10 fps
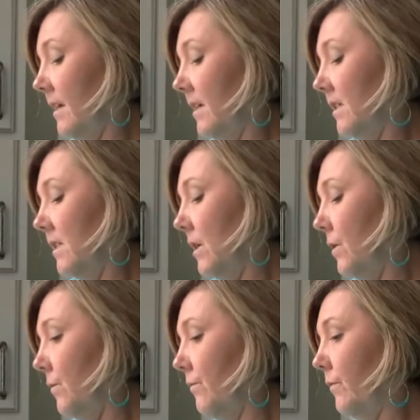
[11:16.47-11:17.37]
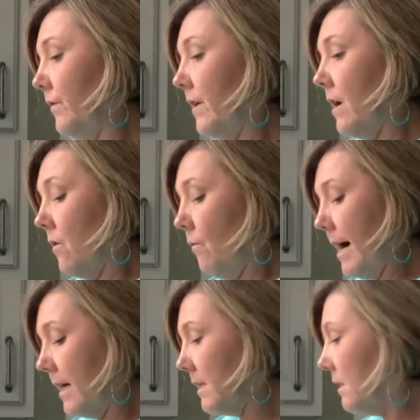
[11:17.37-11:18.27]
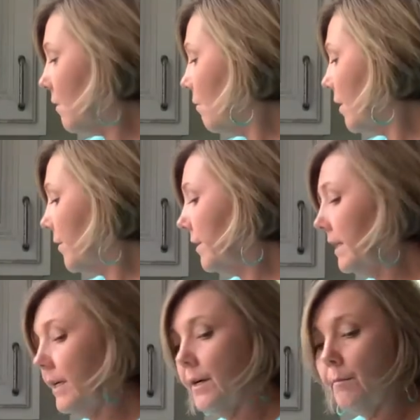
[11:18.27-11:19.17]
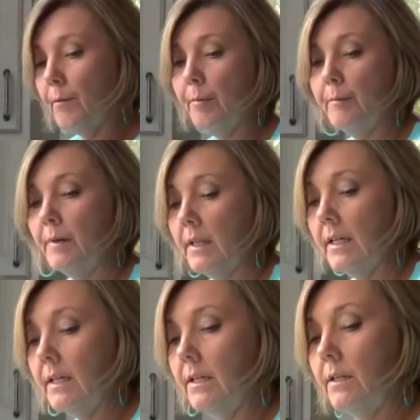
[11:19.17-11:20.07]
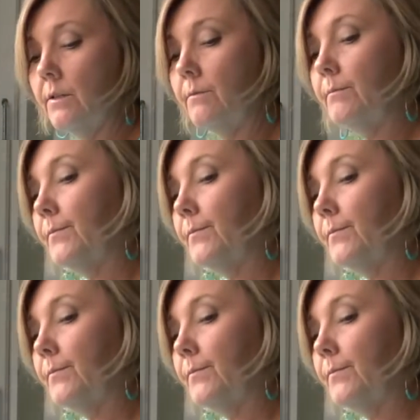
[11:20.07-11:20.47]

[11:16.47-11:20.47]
So we've got our wax and our water in here. I'm gonna put my lid on.